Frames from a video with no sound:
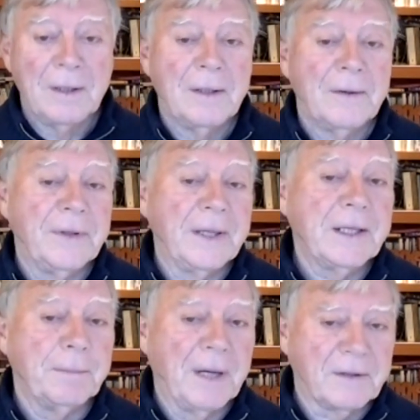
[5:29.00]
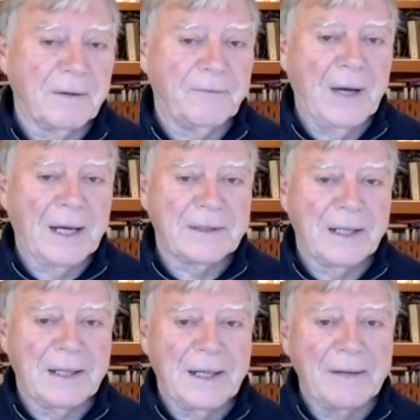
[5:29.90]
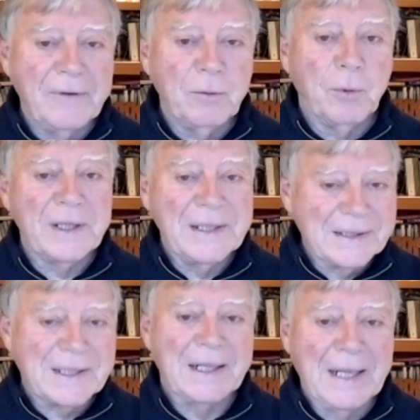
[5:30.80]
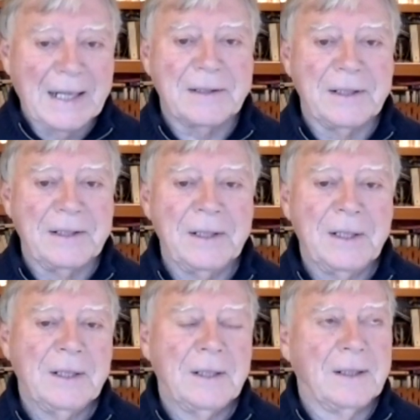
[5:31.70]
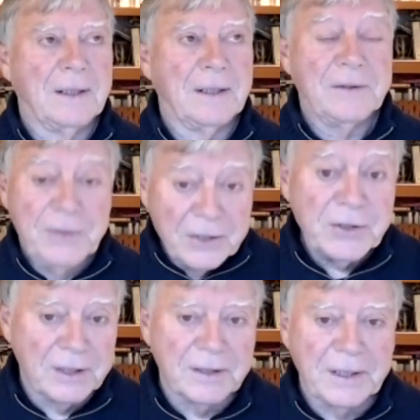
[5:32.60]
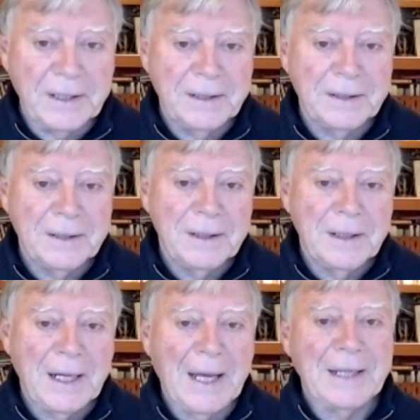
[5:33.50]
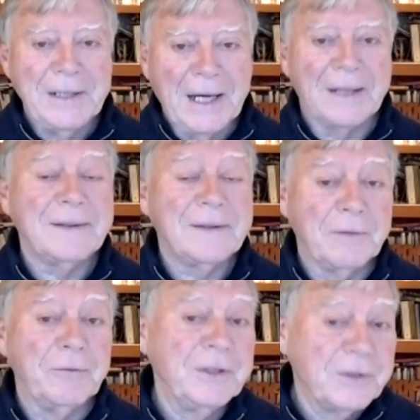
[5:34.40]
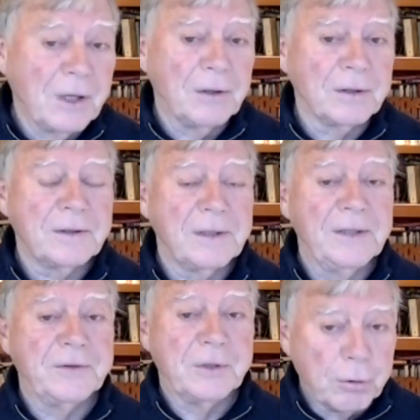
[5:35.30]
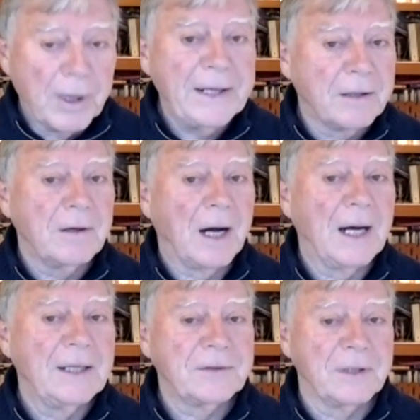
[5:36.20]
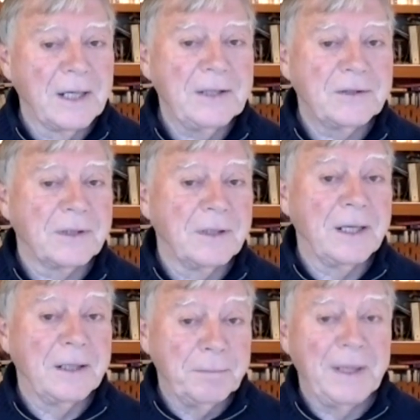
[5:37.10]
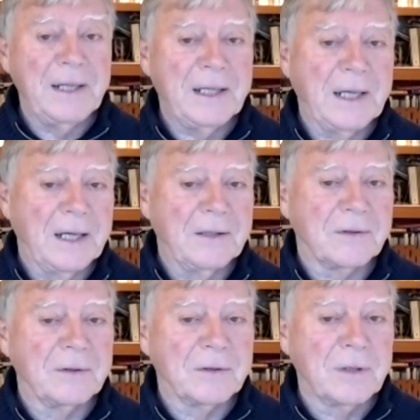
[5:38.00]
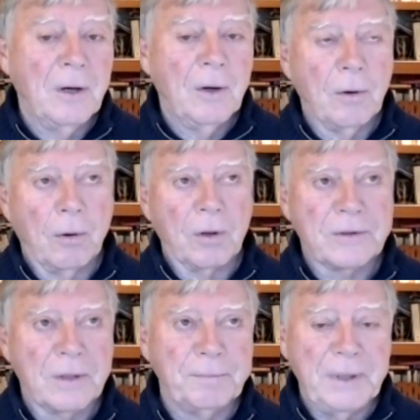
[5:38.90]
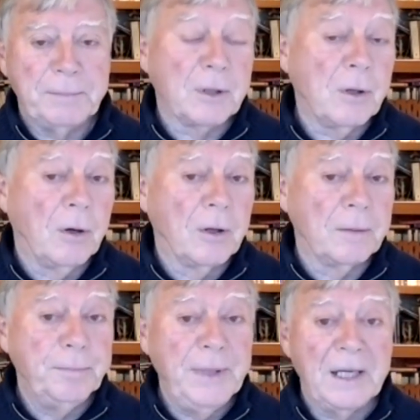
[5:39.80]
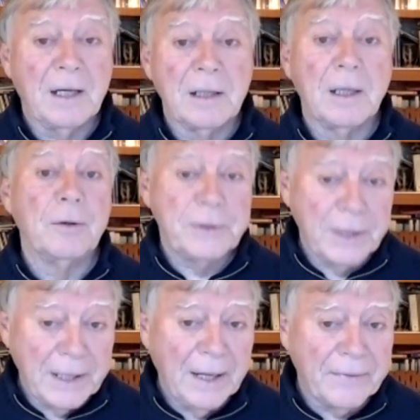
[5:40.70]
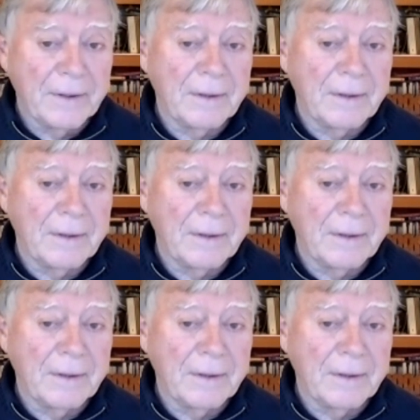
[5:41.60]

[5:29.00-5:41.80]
think about the fact that everyone is connected digitally, and yet the result is greater isolation in many cases, or some people call it being alone together.